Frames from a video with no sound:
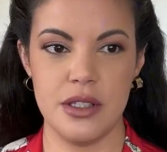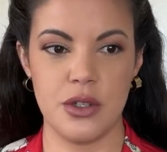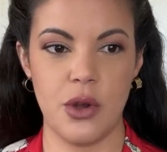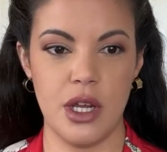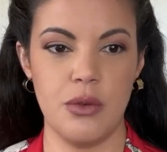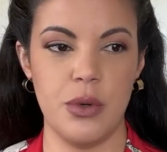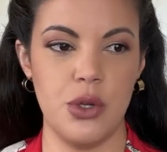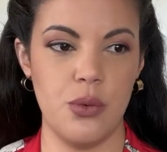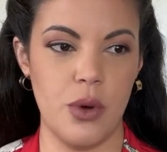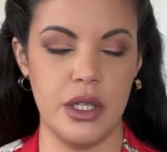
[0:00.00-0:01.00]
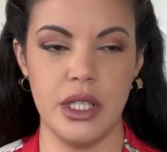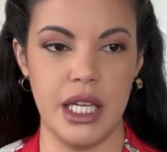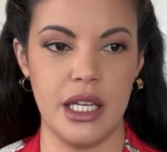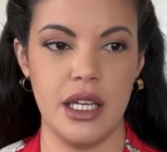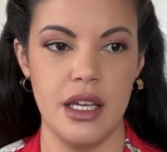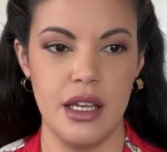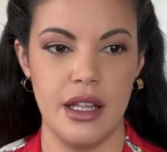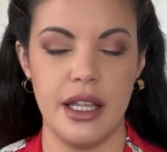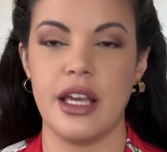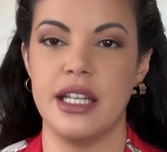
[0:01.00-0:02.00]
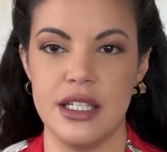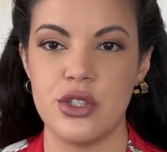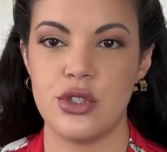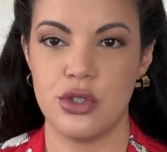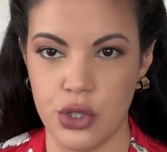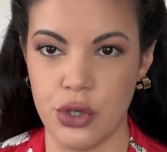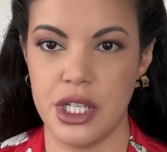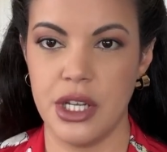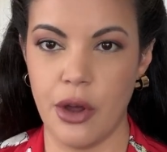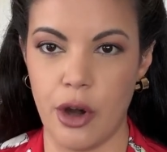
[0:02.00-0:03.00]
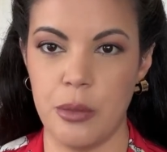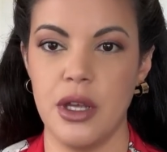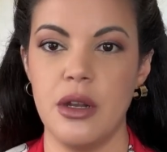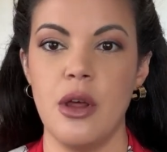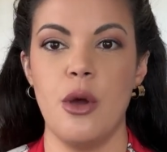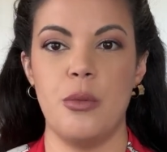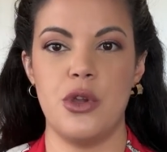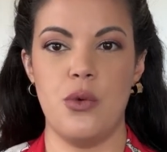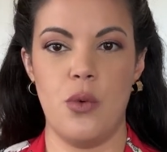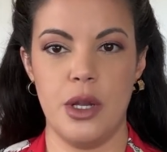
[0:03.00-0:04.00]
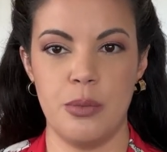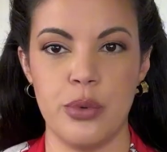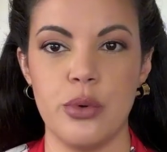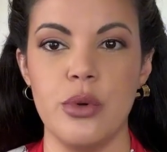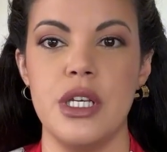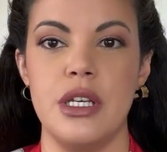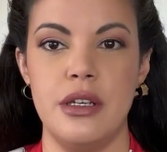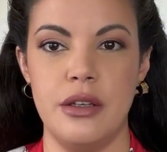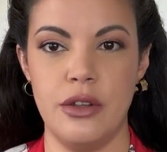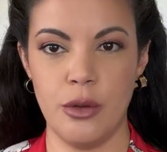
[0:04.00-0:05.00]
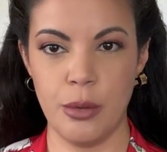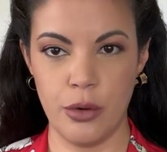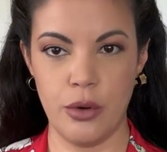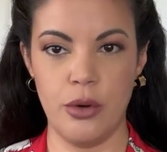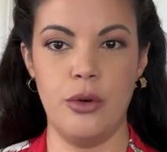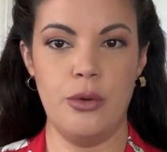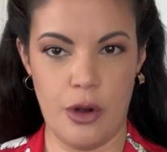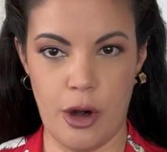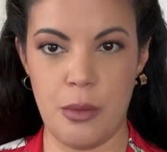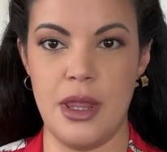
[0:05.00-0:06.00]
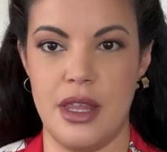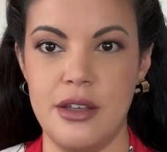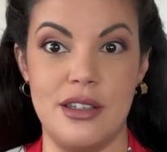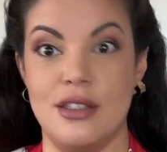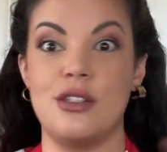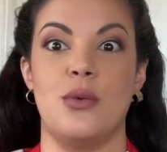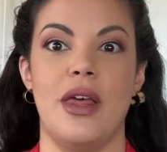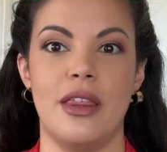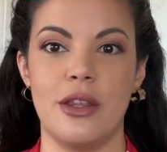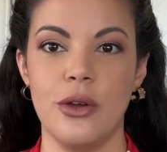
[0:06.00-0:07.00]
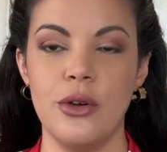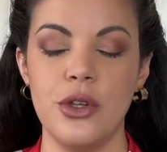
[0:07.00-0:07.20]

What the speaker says: It's great when you want like a nice sturdy garment, but you want breathable garment that you can sweat through.